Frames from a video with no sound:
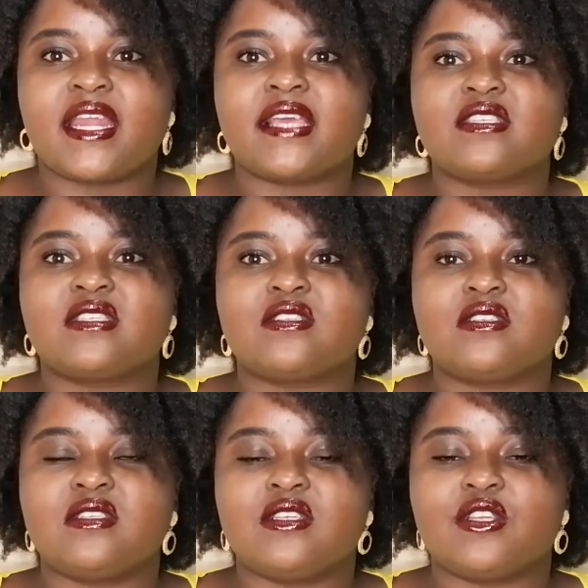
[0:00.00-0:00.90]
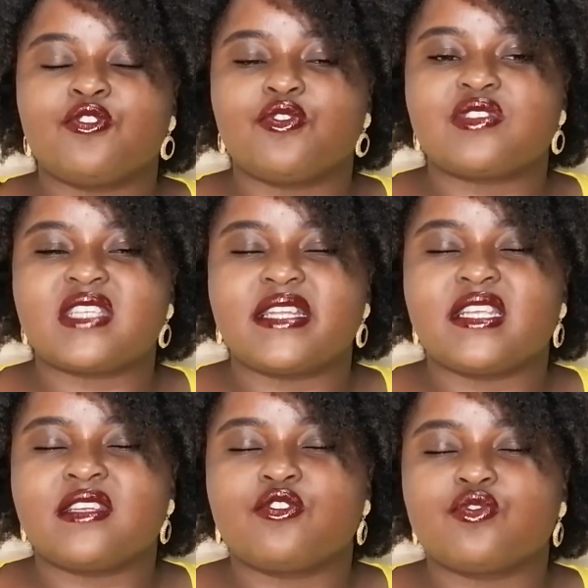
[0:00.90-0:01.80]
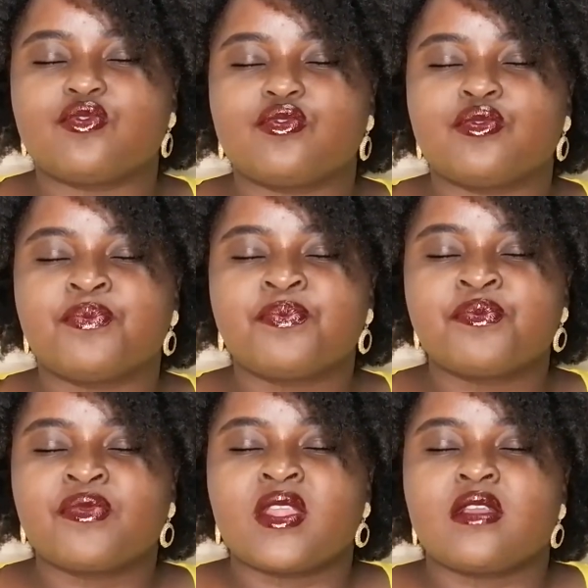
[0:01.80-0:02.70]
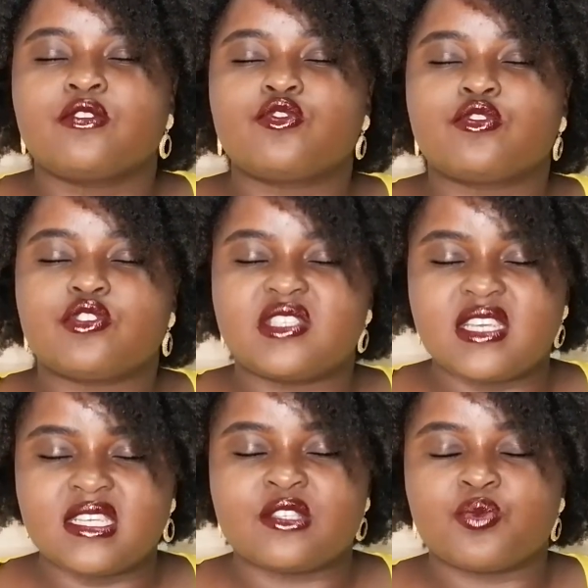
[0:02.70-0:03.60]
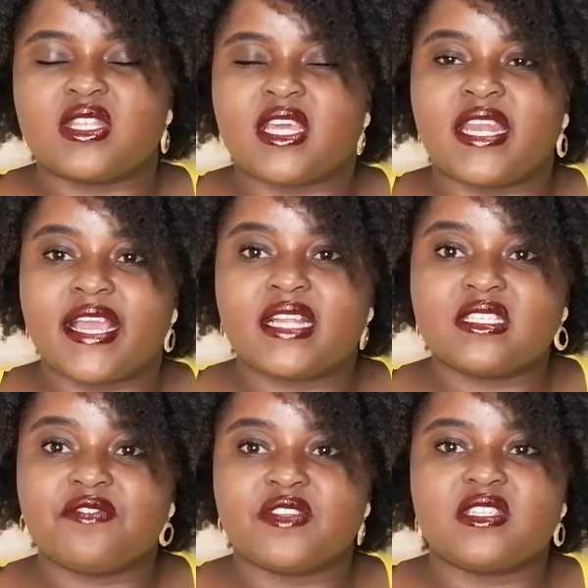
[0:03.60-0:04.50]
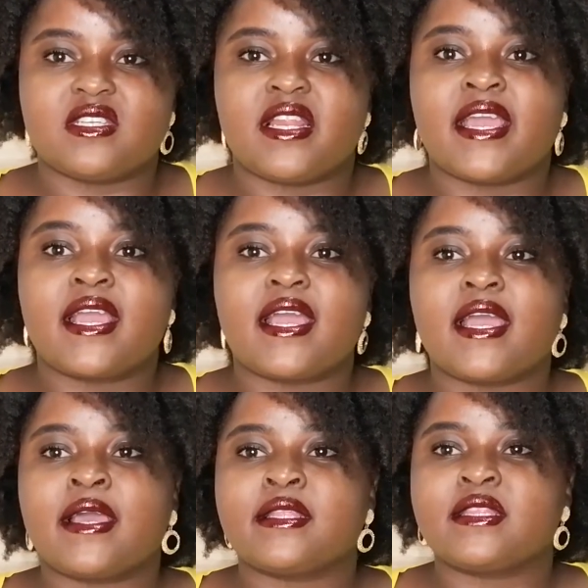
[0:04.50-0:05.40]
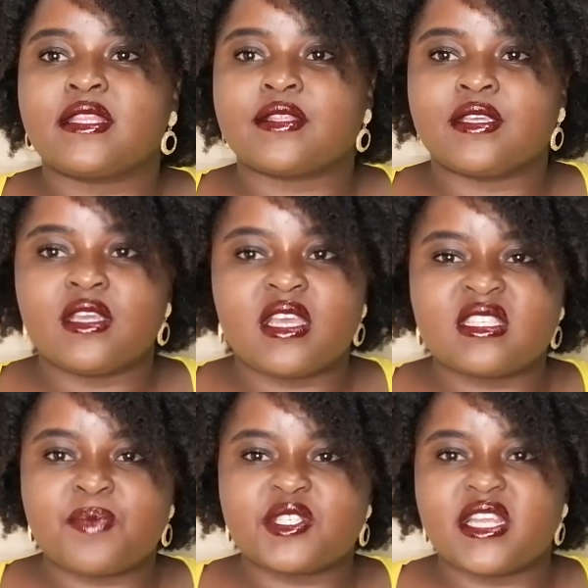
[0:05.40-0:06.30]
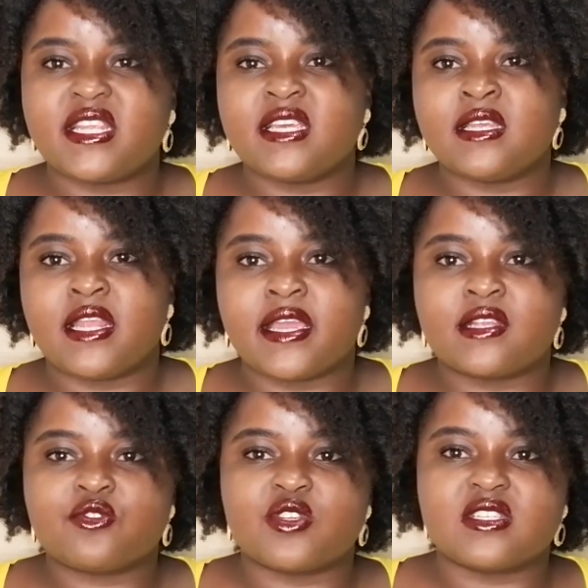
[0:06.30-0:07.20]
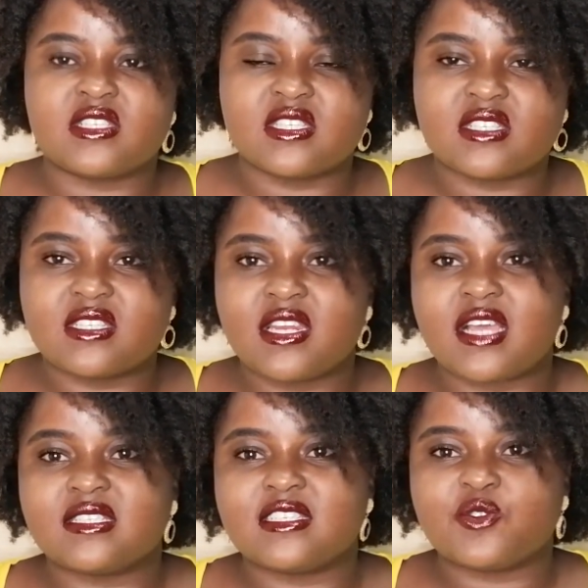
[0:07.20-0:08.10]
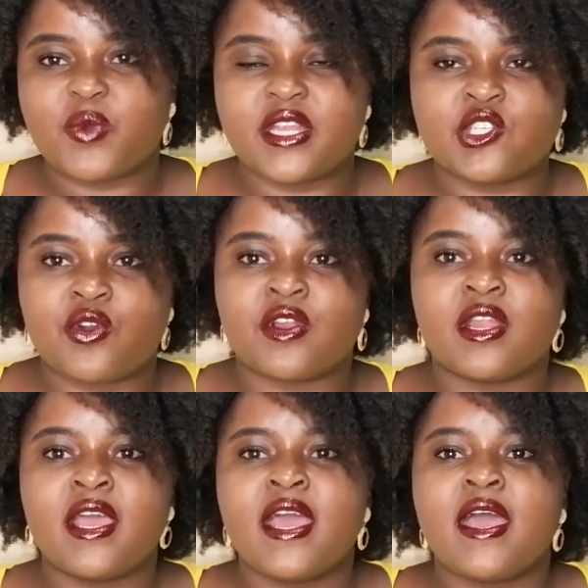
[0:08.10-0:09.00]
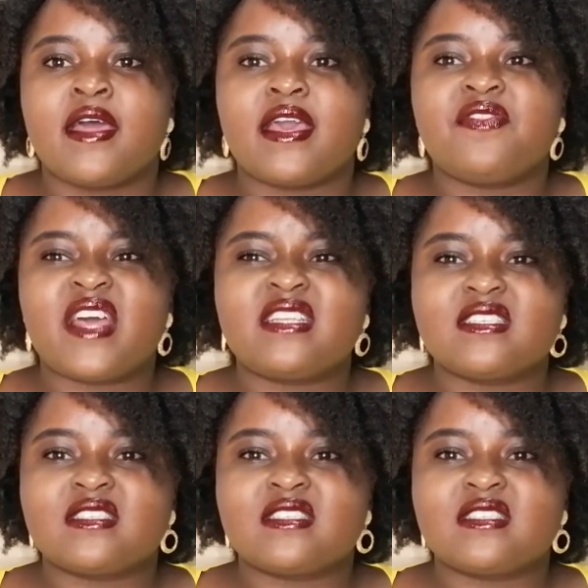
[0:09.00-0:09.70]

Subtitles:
I, you know, started to cease with the negativity, like especially like 2016 as it went on. And that